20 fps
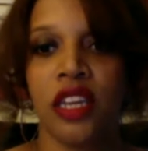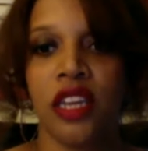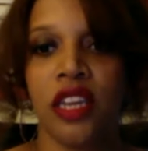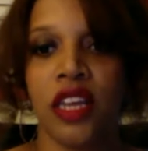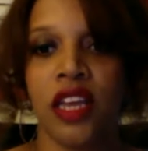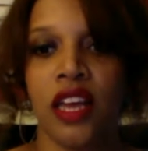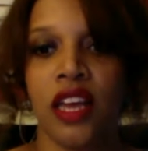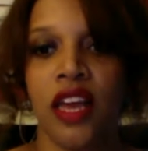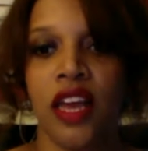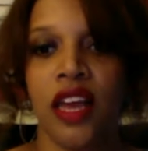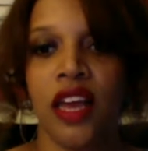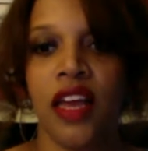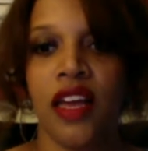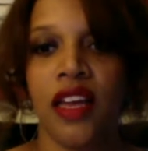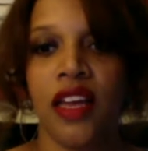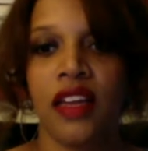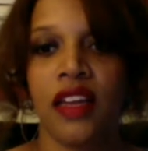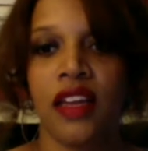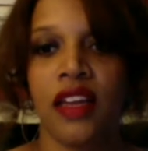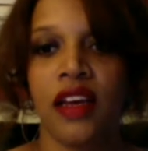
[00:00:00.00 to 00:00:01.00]

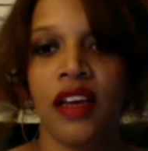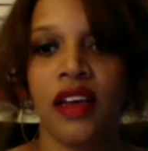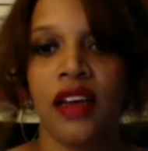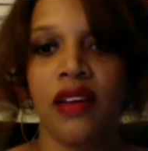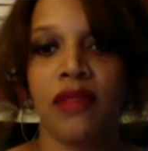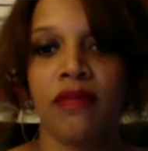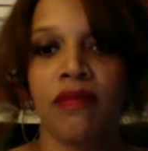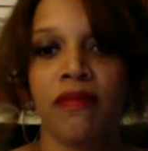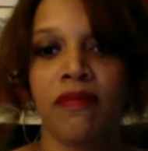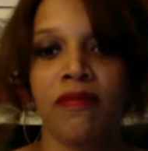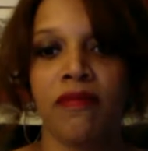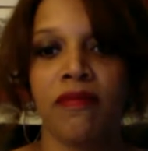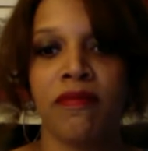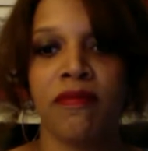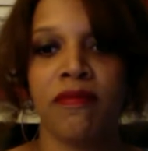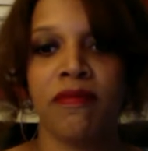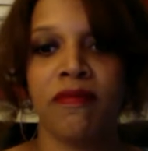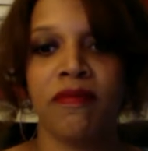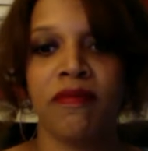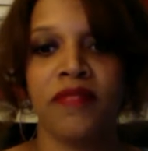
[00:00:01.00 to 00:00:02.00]
and
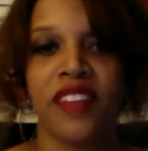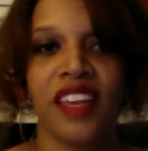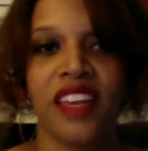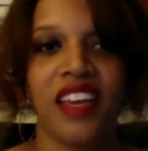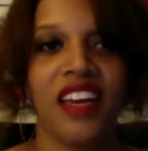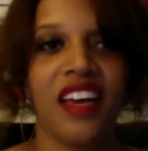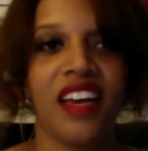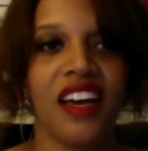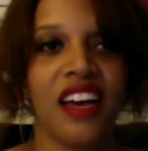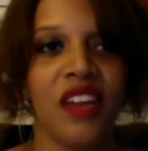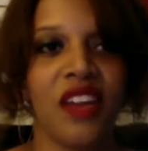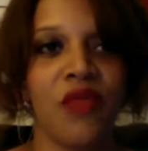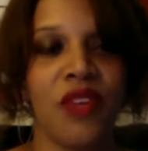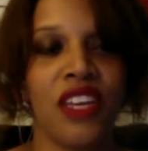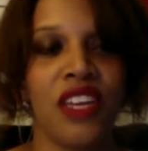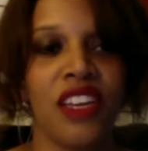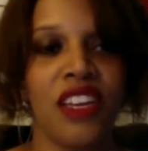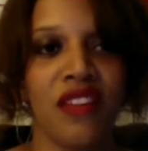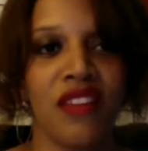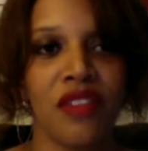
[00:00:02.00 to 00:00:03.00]
yeah, and we
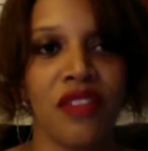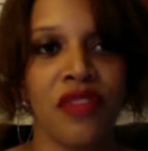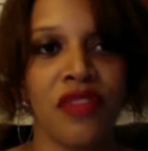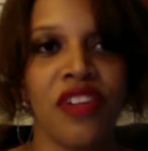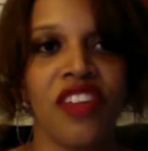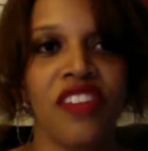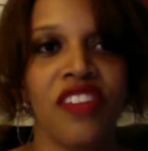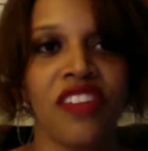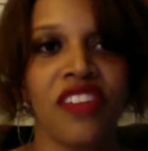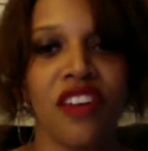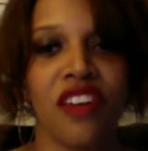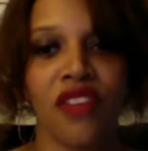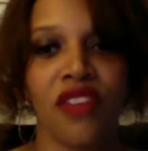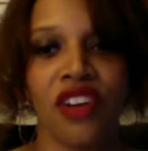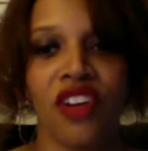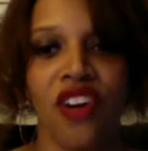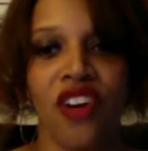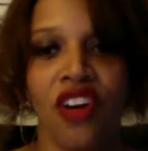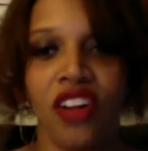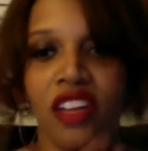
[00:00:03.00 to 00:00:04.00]
can have a free discovery
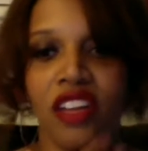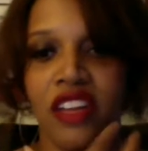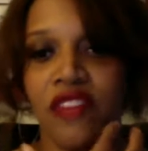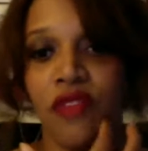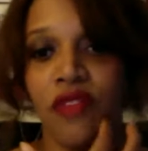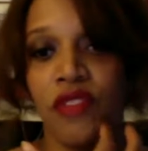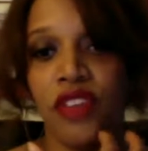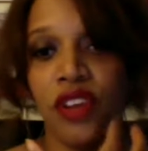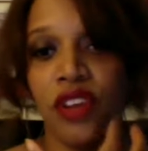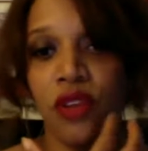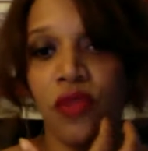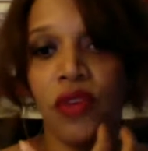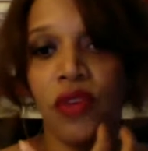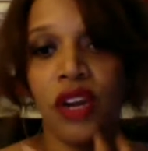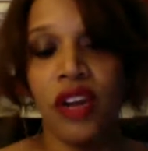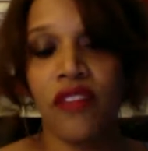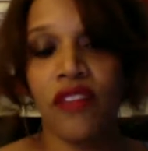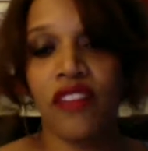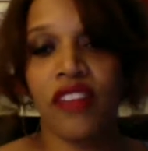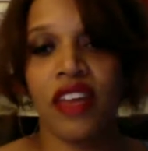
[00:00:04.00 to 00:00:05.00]
call. If, you know, what
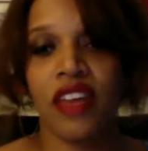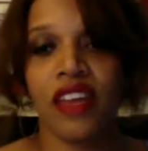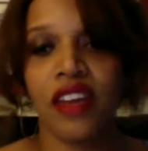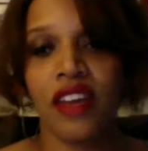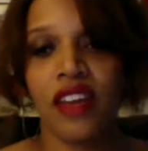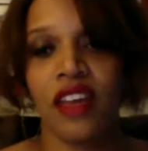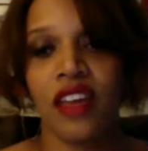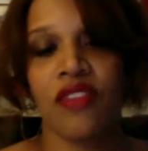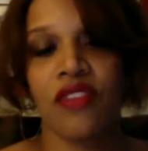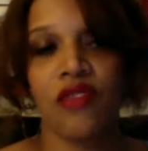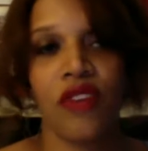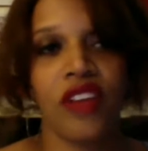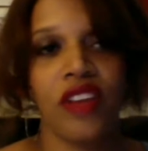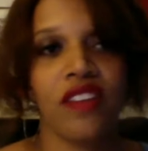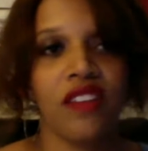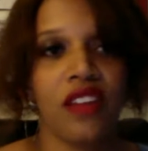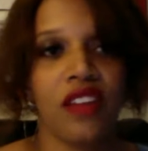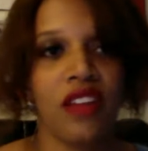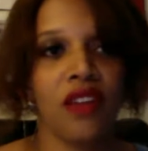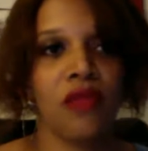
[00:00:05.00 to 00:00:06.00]
I've said has
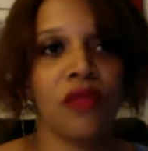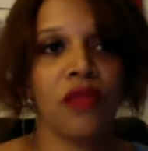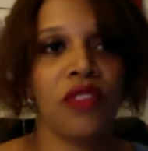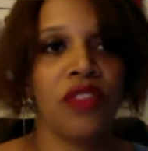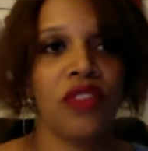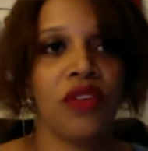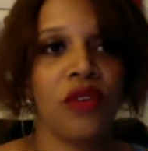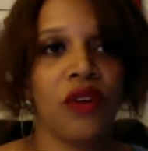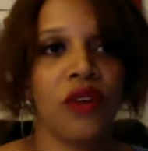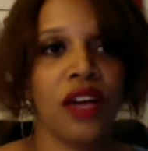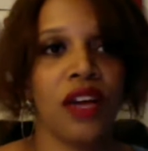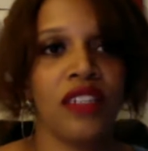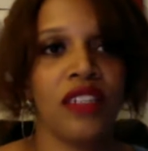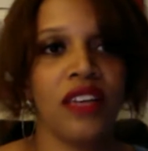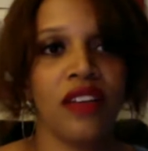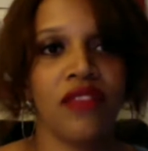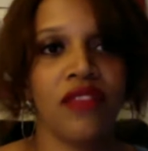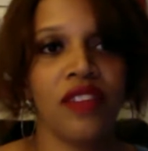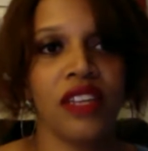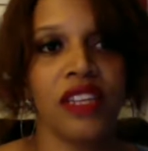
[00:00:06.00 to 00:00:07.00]
resonated with you, I
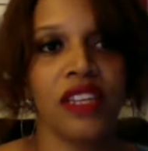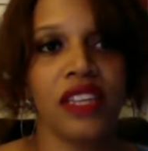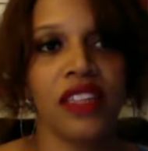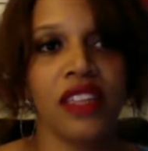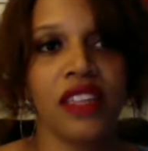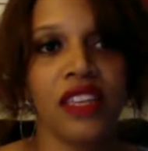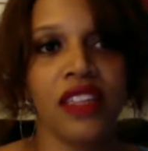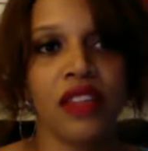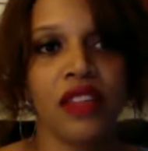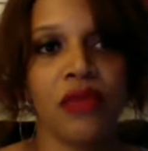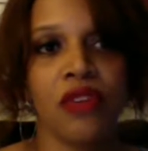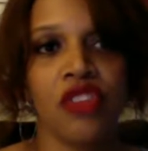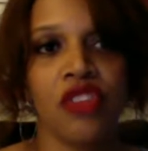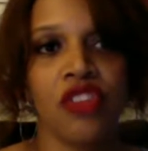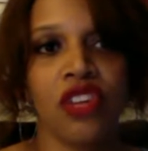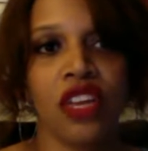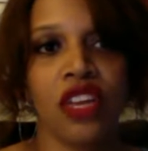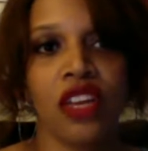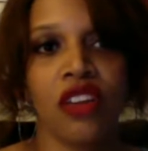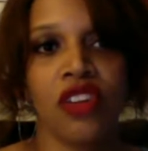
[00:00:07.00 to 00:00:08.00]
definitely think that we should
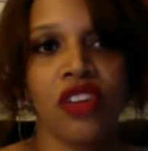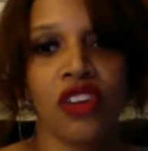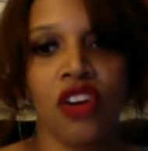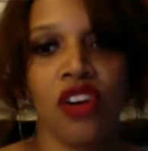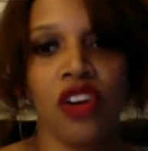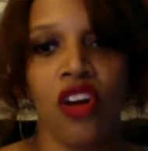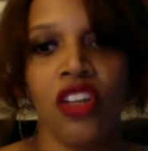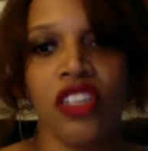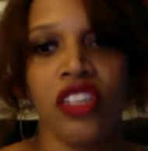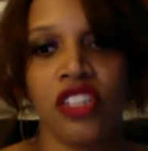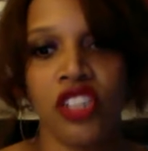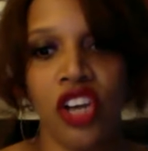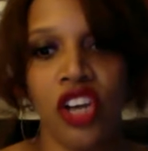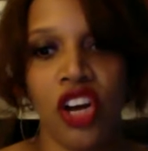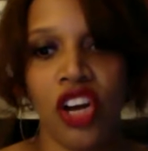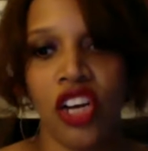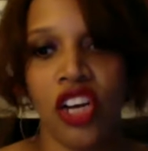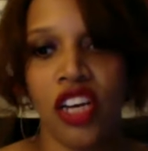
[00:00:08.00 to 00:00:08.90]
get on a call and talk.